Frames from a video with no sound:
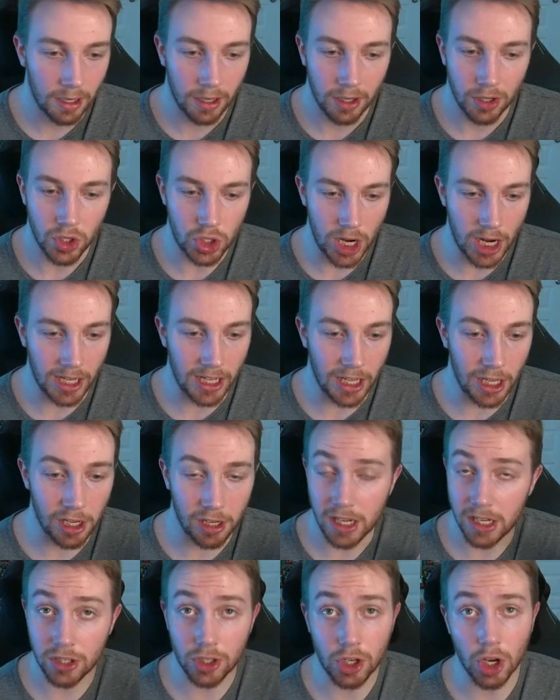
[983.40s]
Jakey,
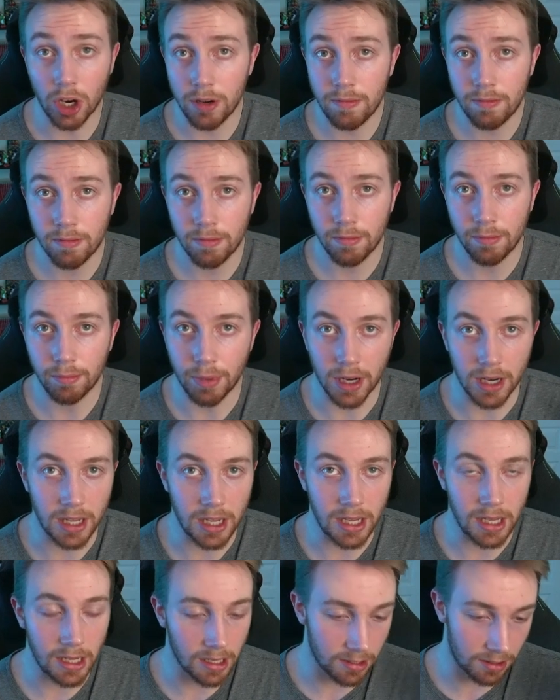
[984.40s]
he's good, but
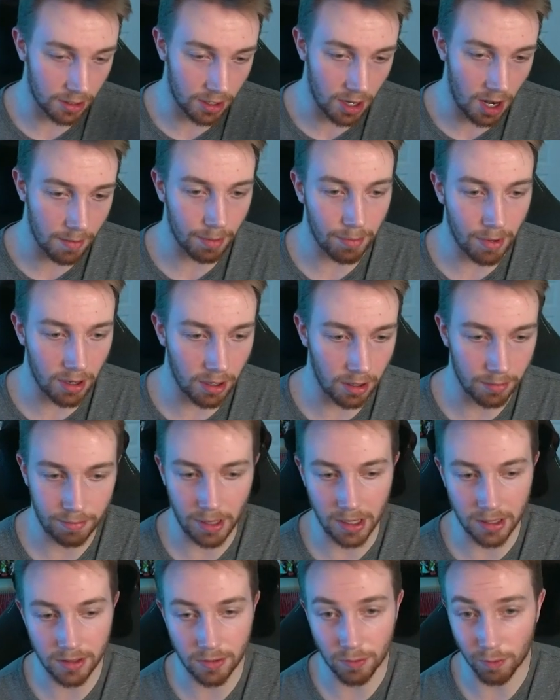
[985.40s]
he is a complementary
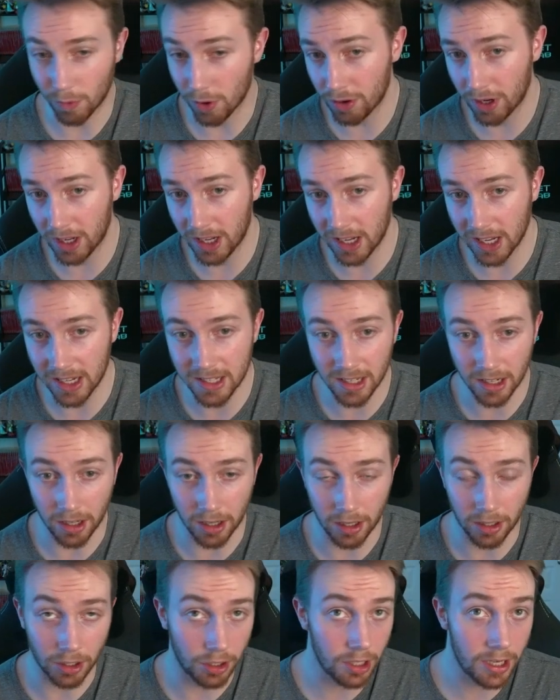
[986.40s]
piece. Rooney is
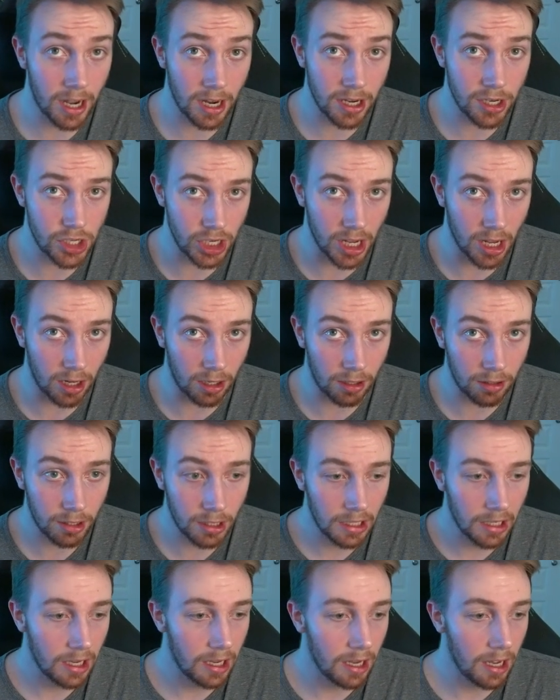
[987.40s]
a good IGL,
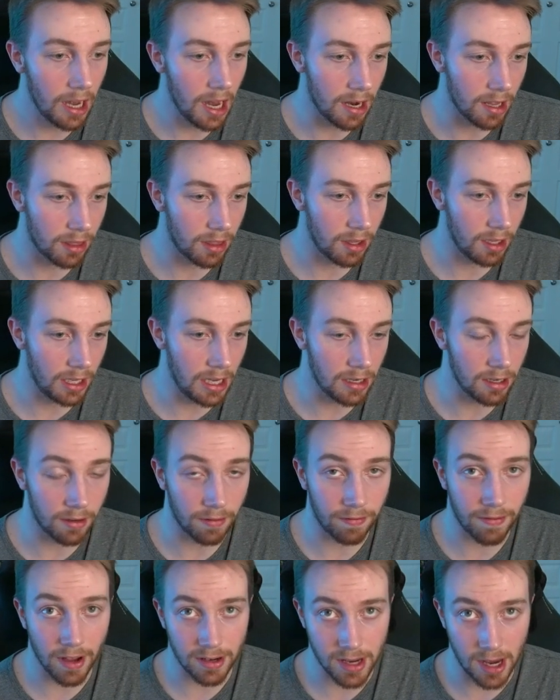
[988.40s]
and I think he did a
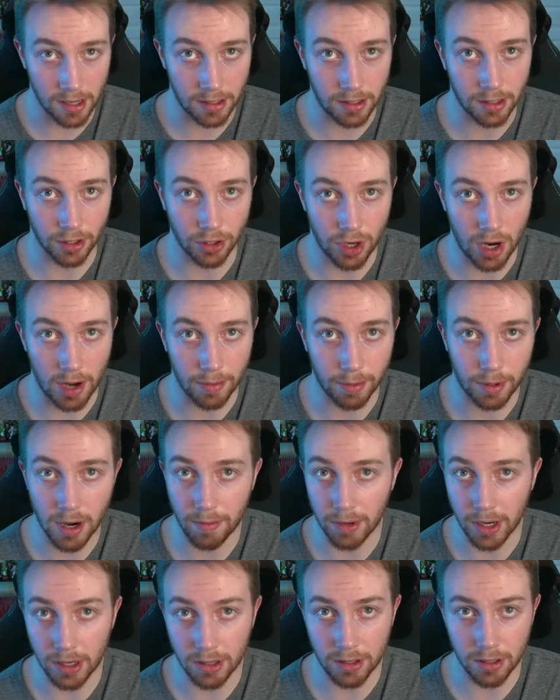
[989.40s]
fantastic job
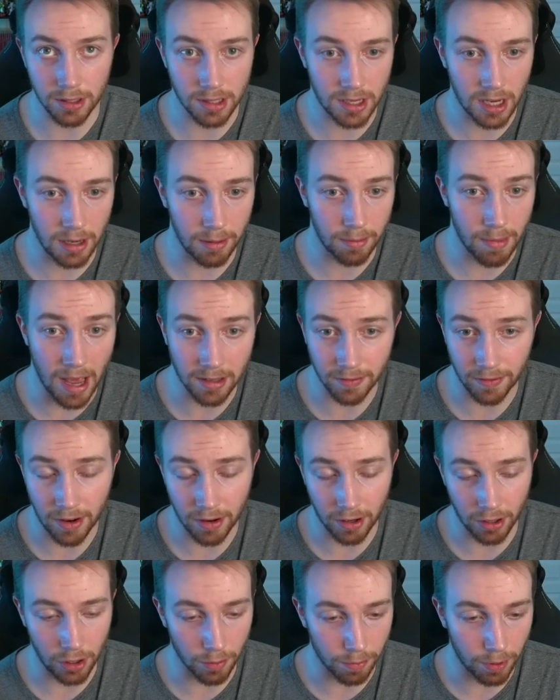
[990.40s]
coming into this team as a very
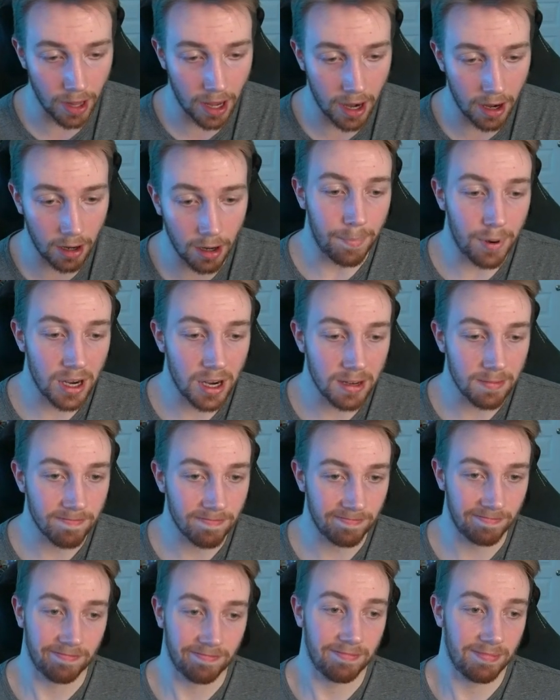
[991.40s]
new player. But
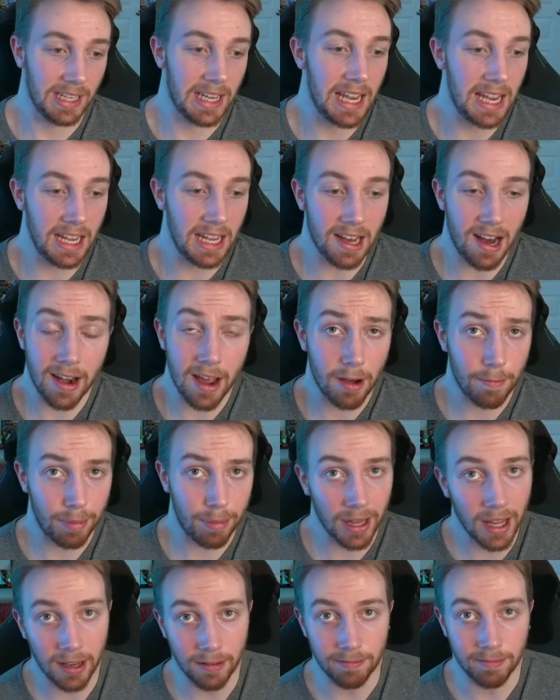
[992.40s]
he got
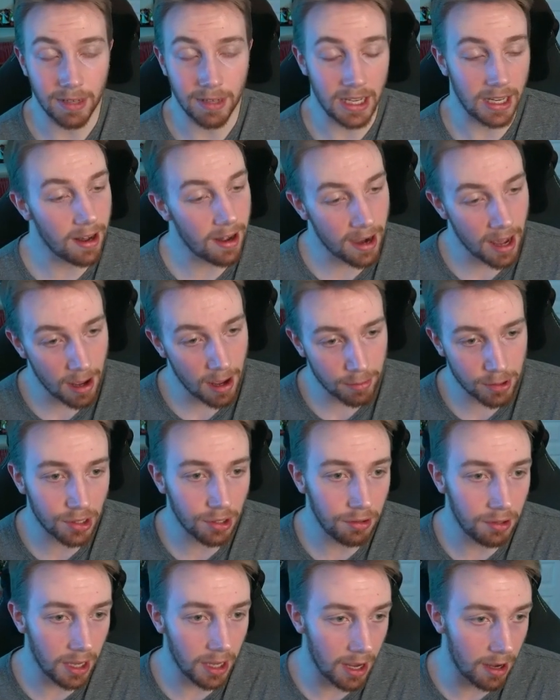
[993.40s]
outplayed. He got
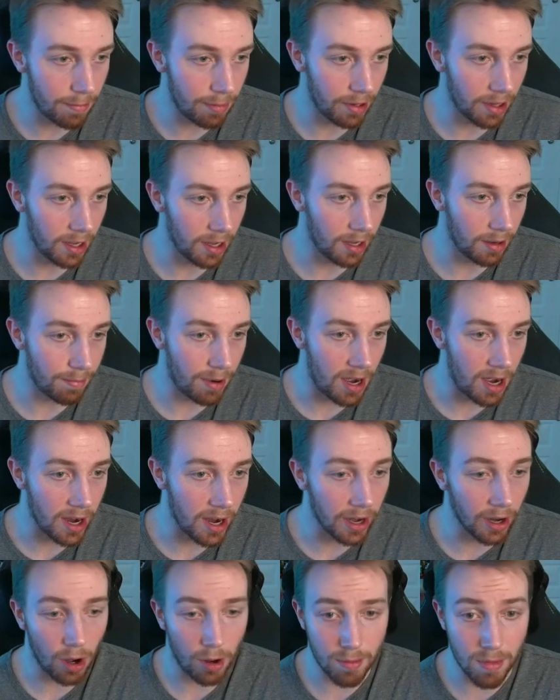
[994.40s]
absolutely outplayed by
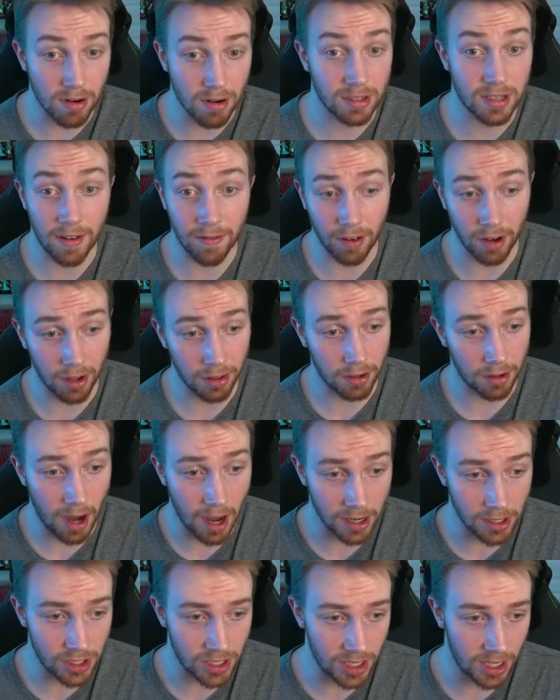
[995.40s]
almost every other
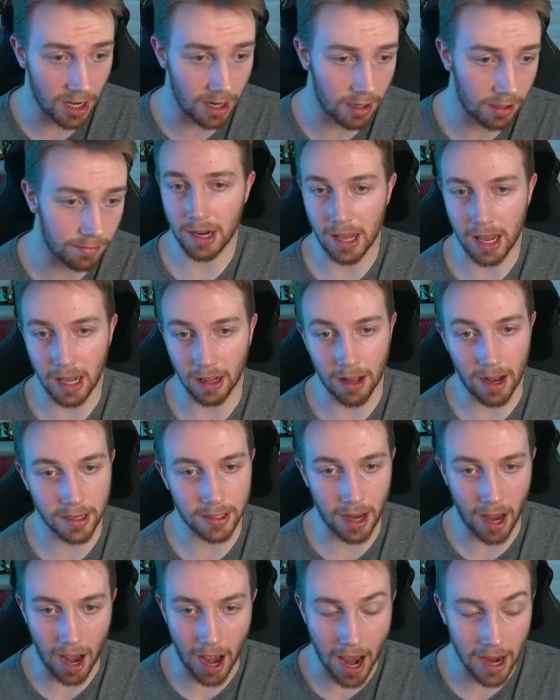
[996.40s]
IGL. He lost an
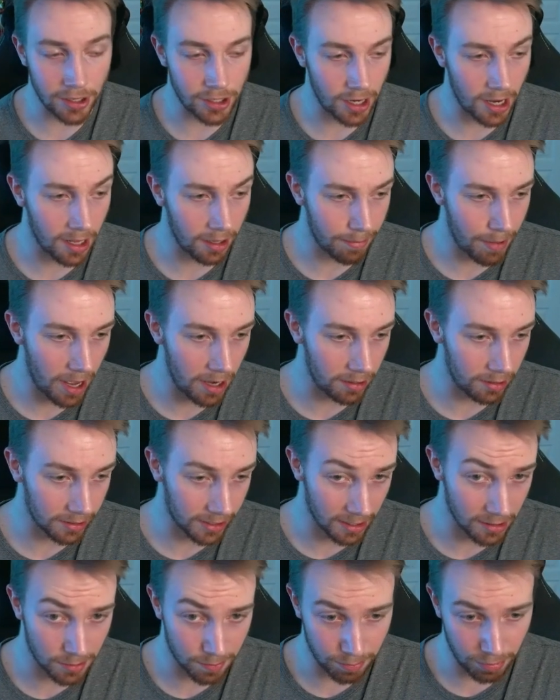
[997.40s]
IGL battle
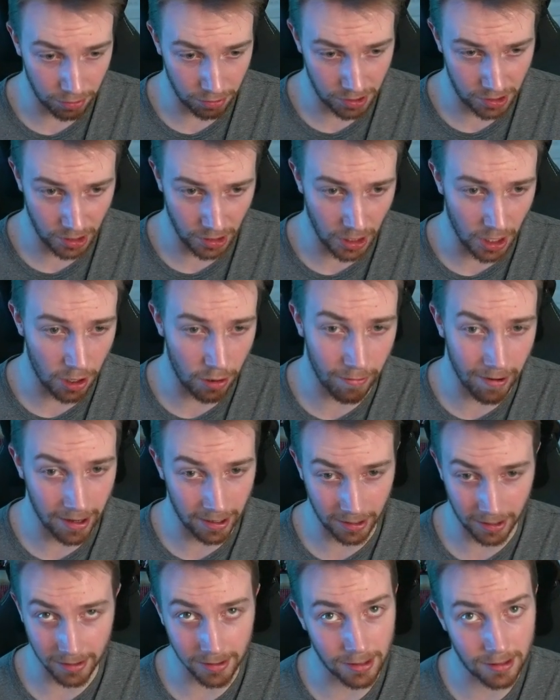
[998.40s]
against Boostio and
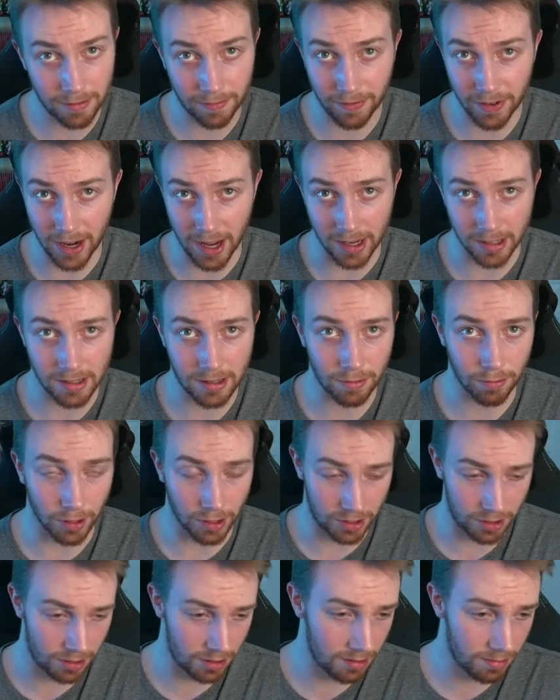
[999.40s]
against Finesse,
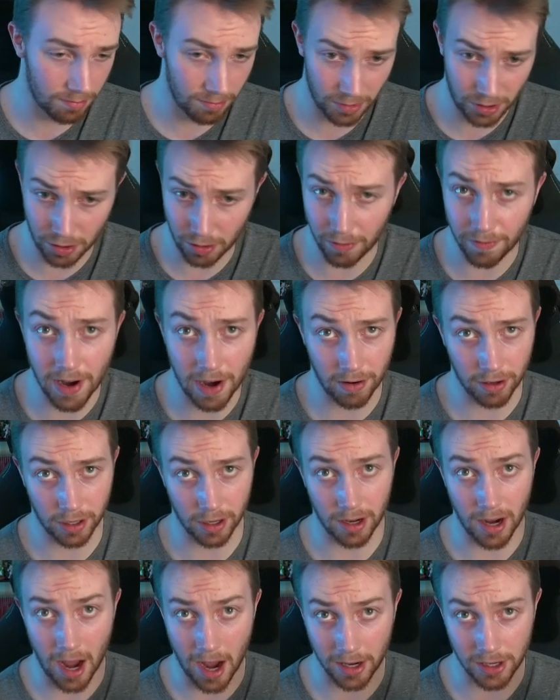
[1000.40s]
which two very good
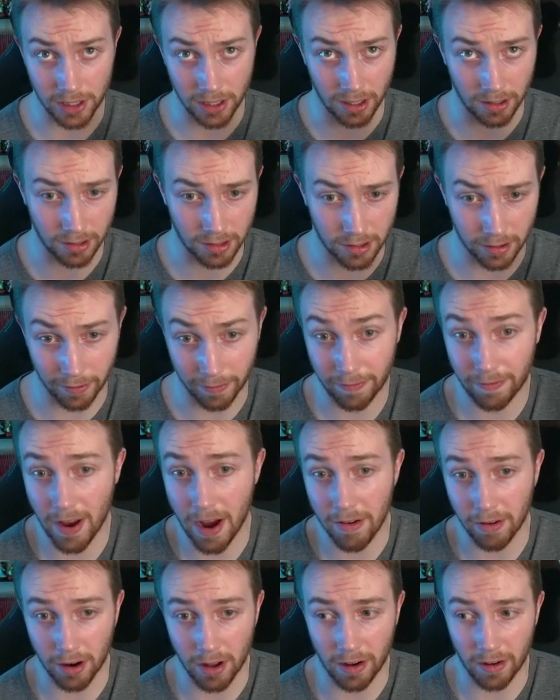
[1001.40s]
IGLs, so
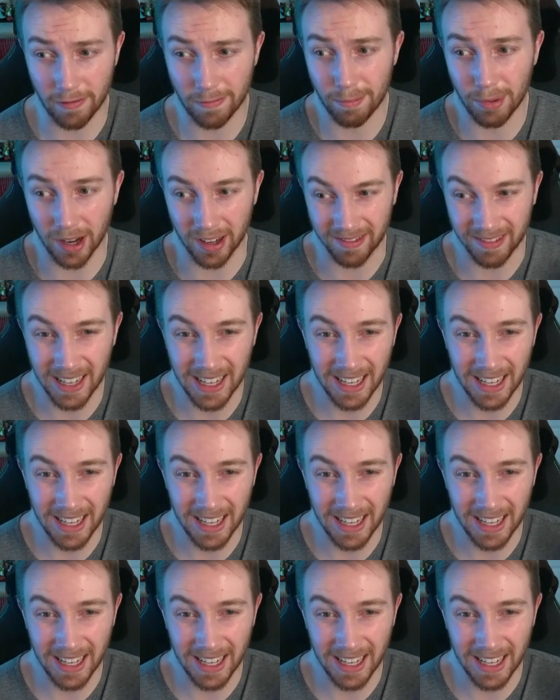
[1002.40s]
fair enough, but